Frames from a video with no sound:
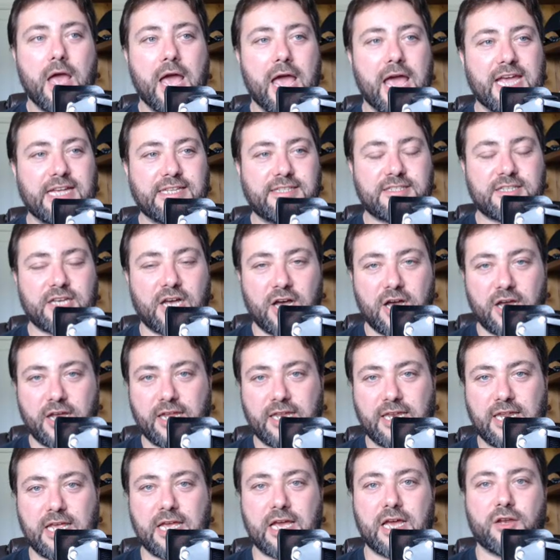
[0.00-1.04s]
A
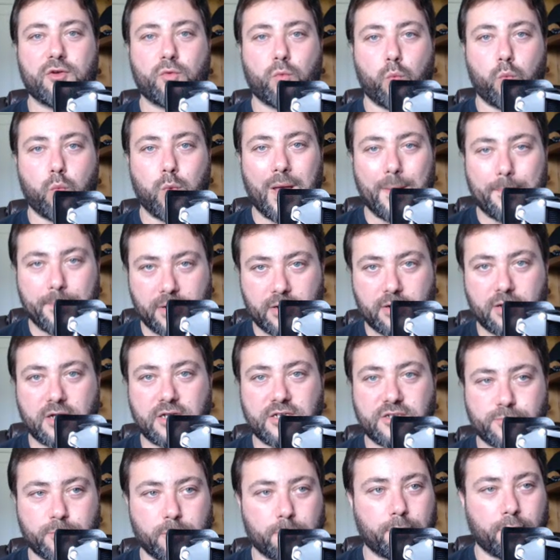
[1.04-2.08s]
tiny and
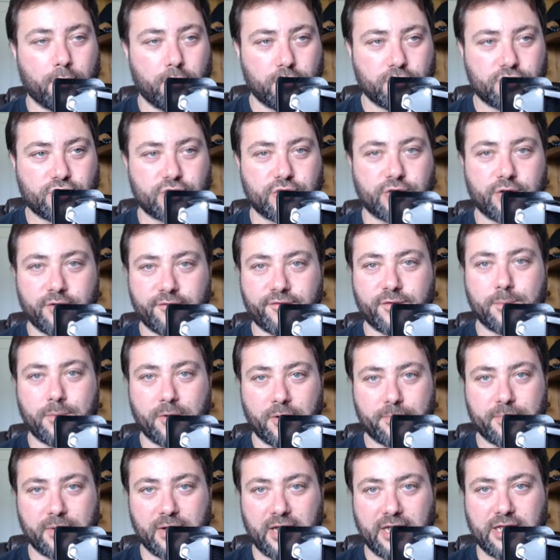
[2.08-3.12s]
weaponized proportion of the
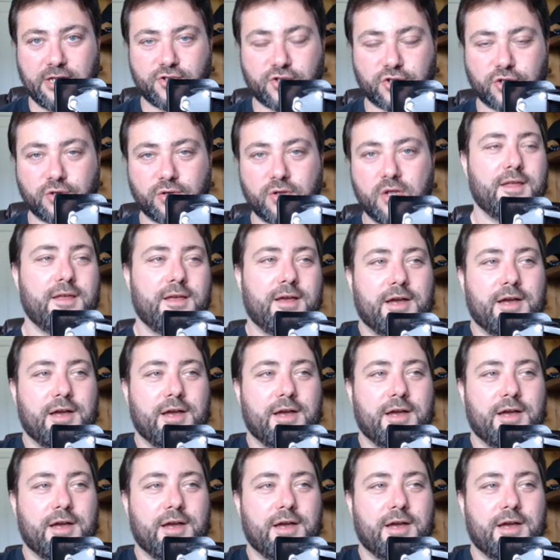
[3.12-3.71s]
population.